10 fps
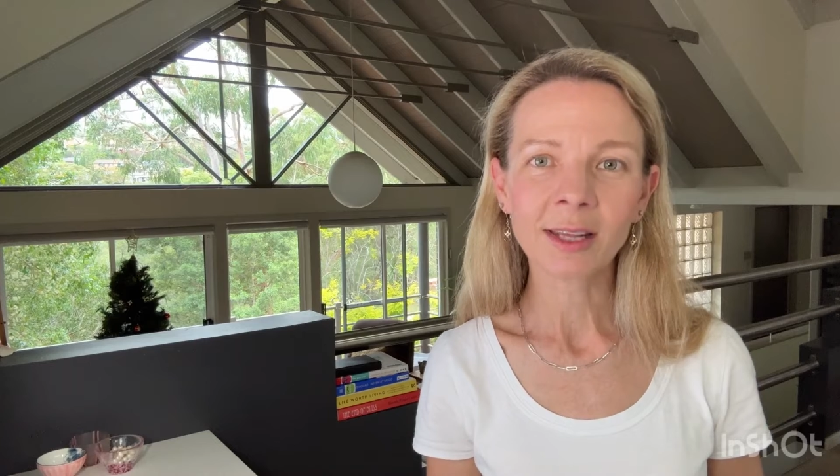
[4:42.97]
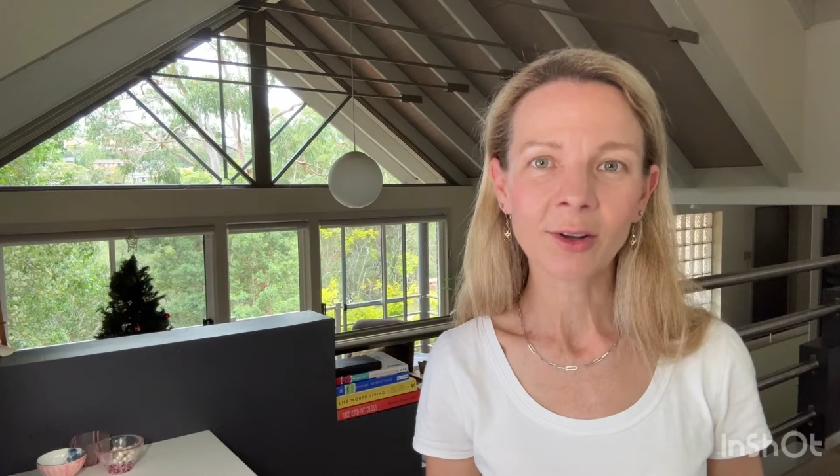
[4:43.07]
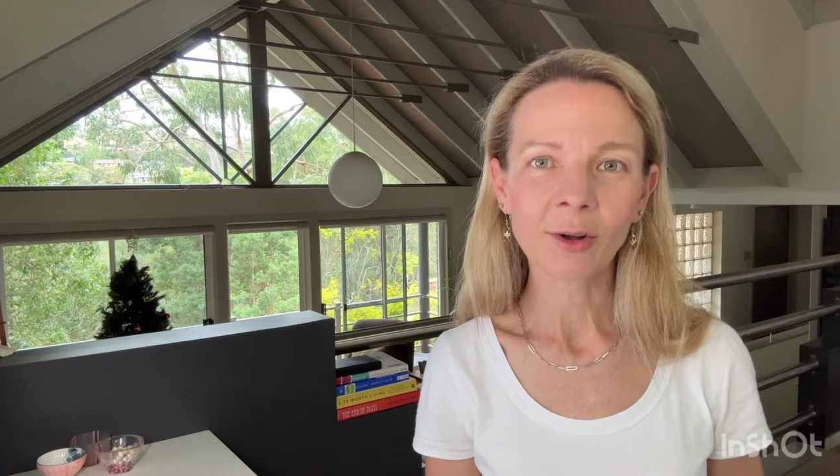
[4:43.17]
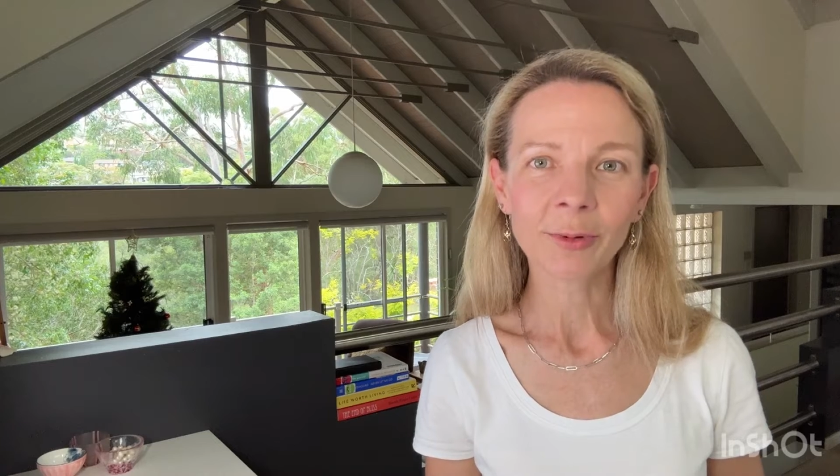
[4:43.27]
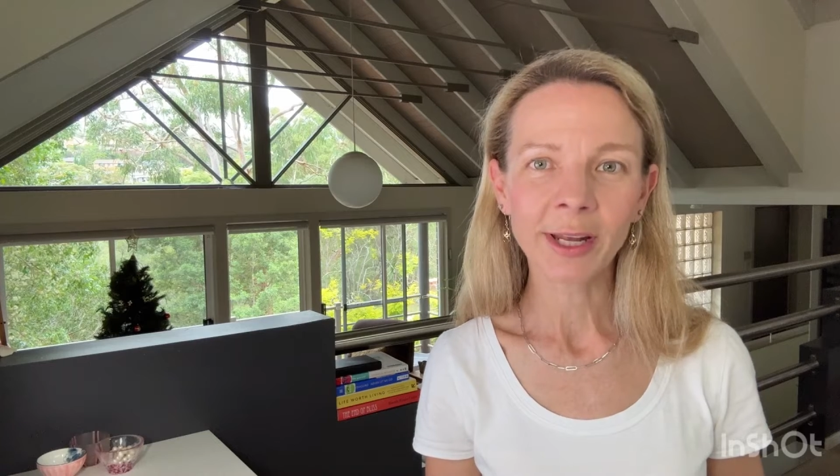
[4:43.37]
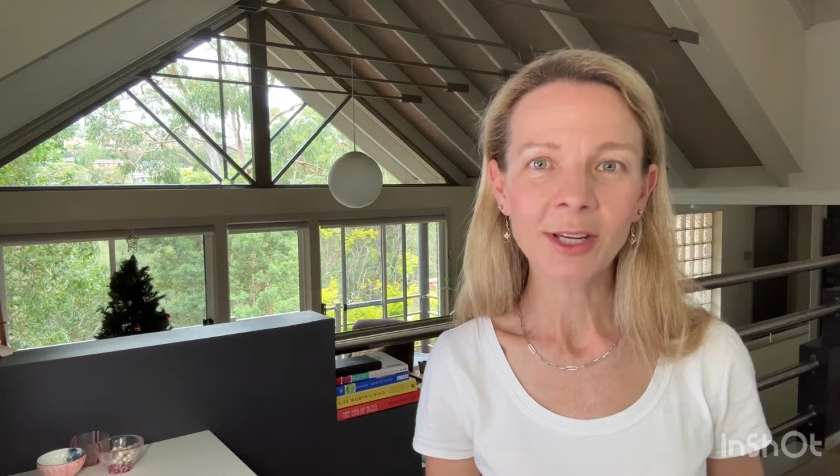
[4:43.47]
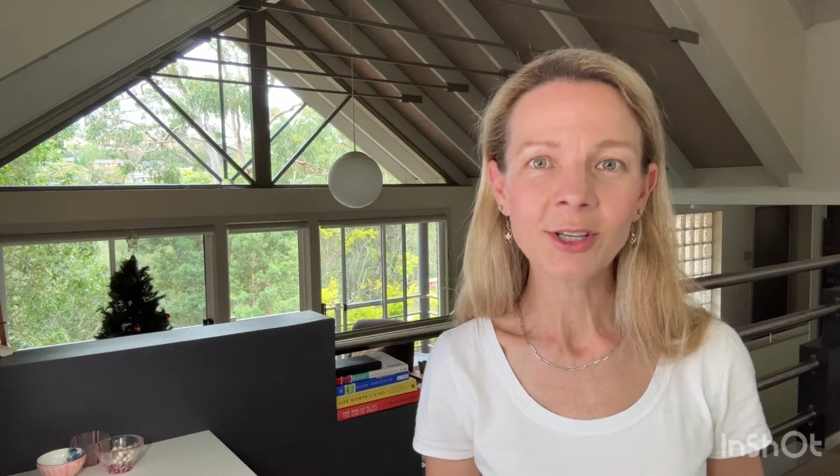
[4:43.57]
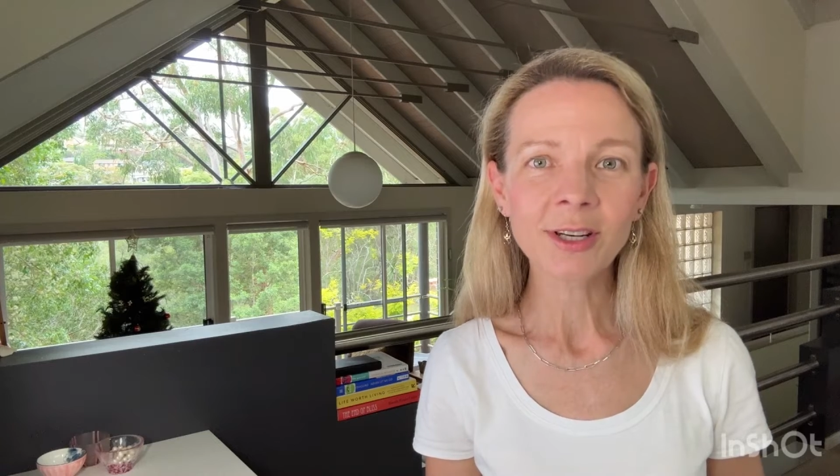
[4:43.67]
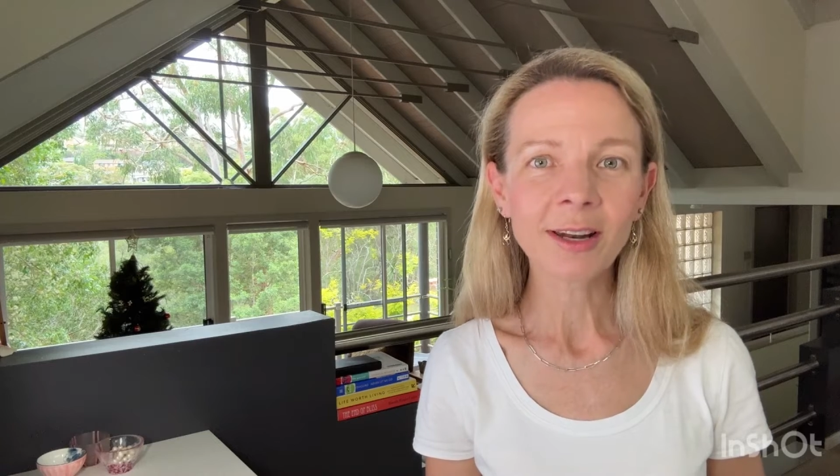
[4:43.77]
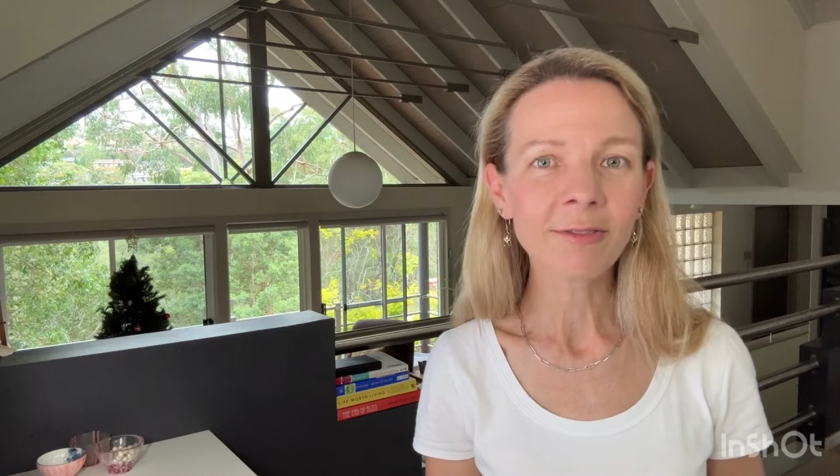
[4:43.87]

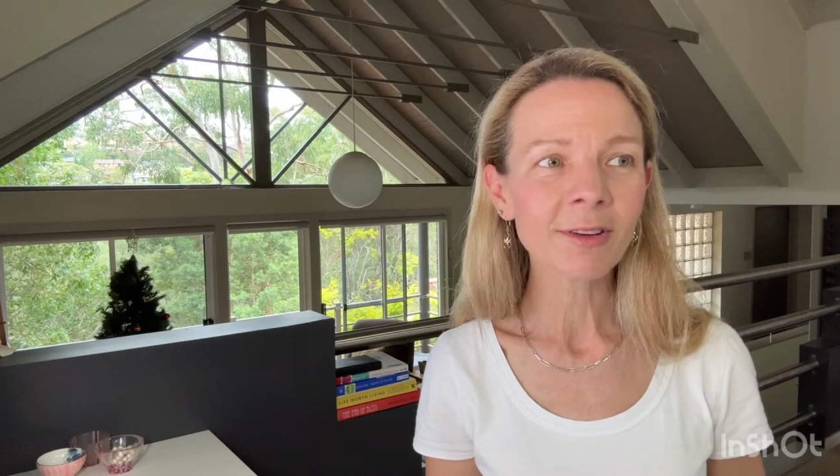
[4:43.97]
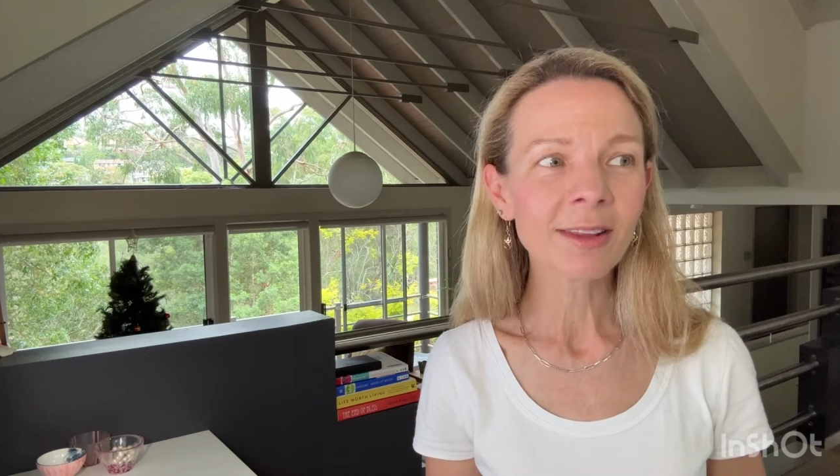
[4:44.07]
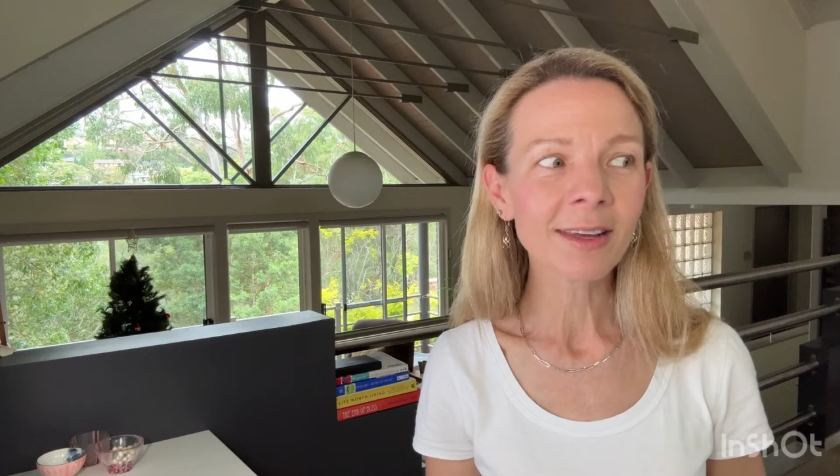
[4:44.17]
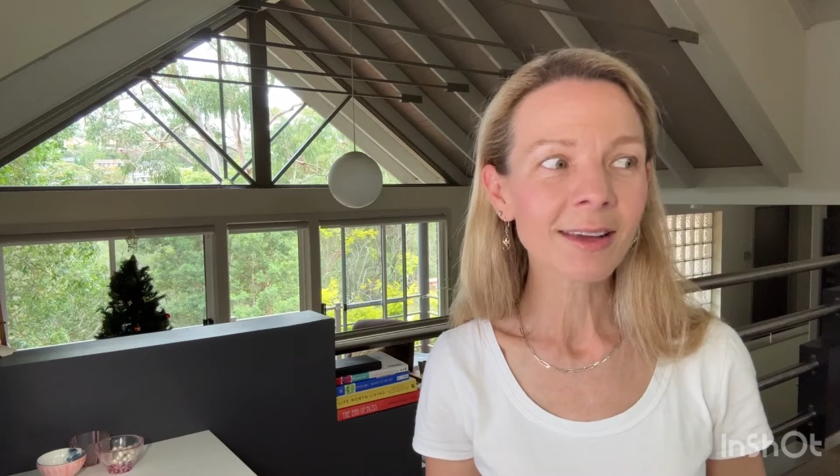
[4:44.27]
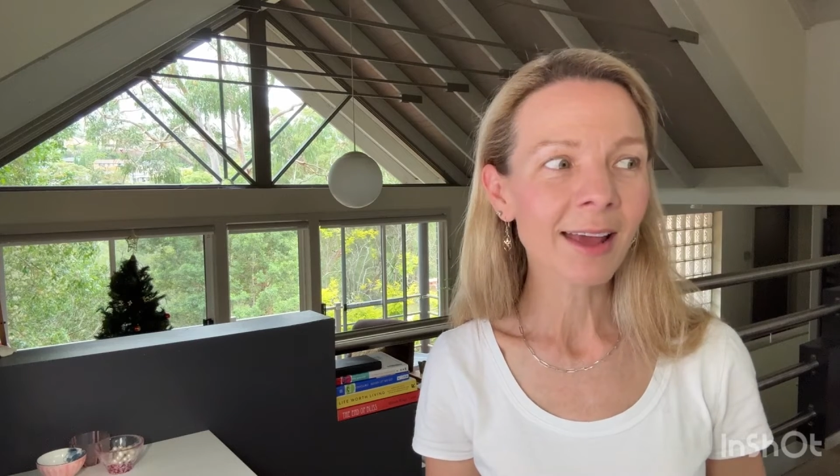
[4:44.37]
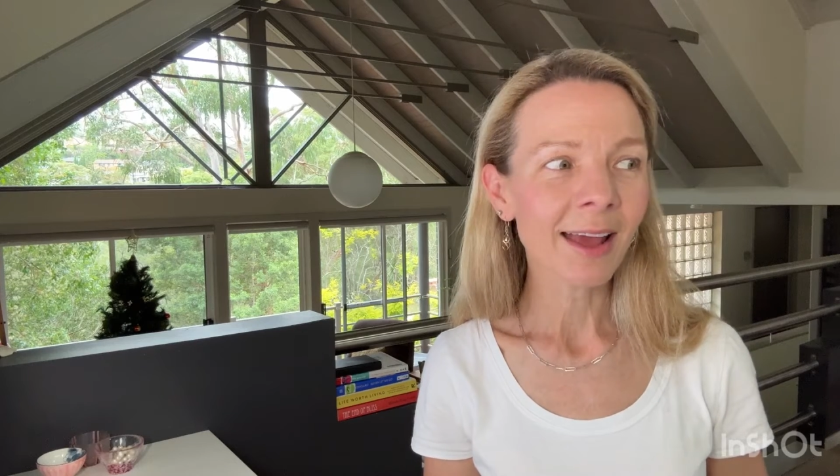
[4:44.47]
accommodation and everything.